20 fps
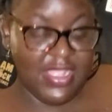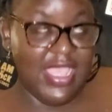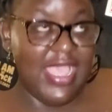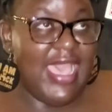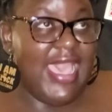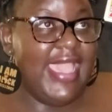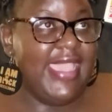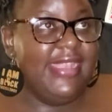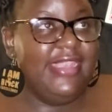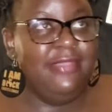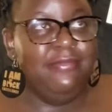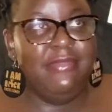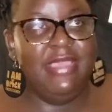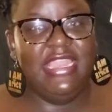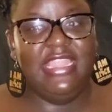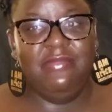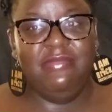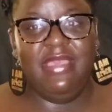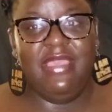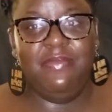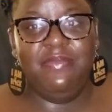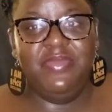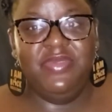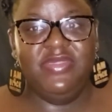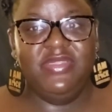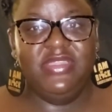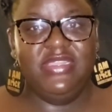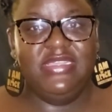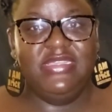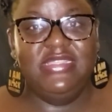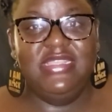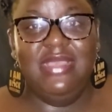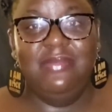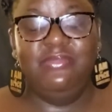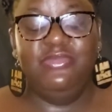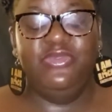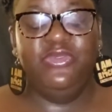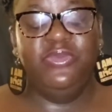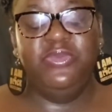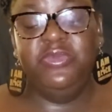Idly minding my business, I'm
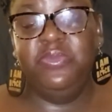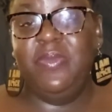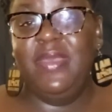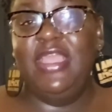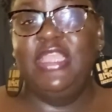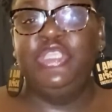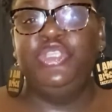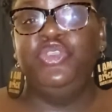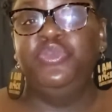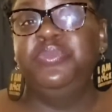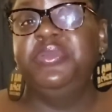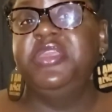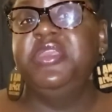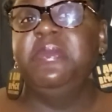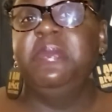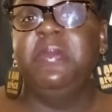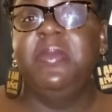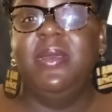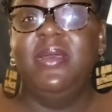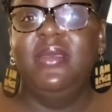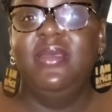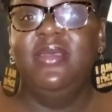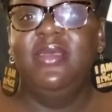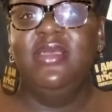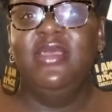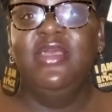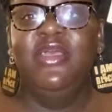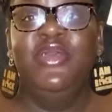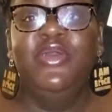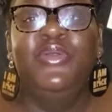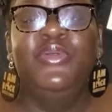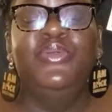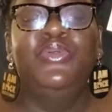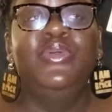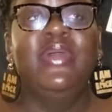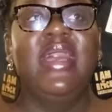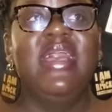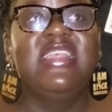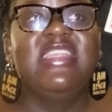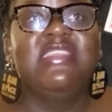stopped by a shopkeeper who
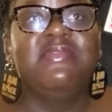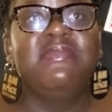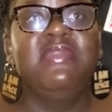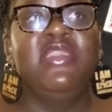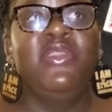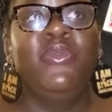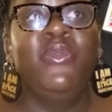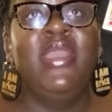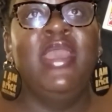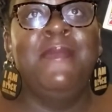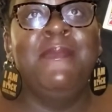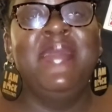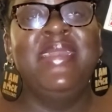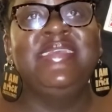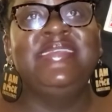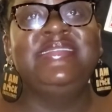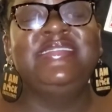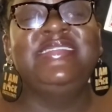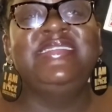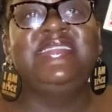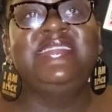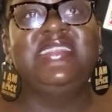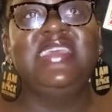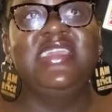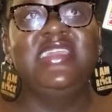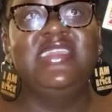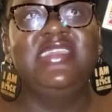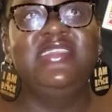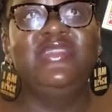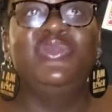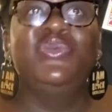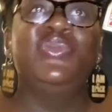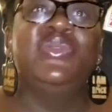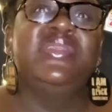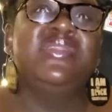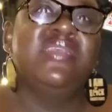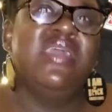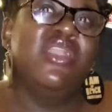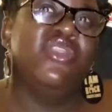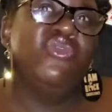asked me where my sister is, who is
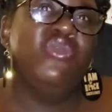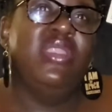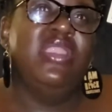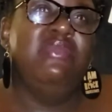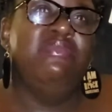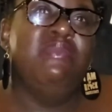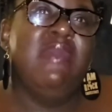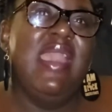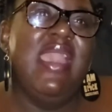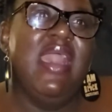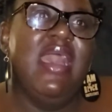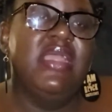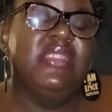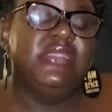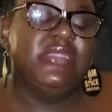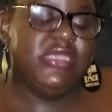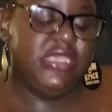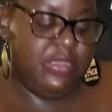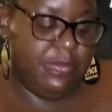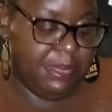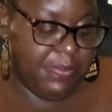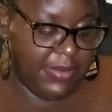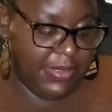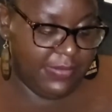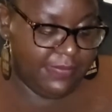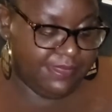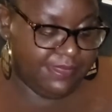actually my heart keeper.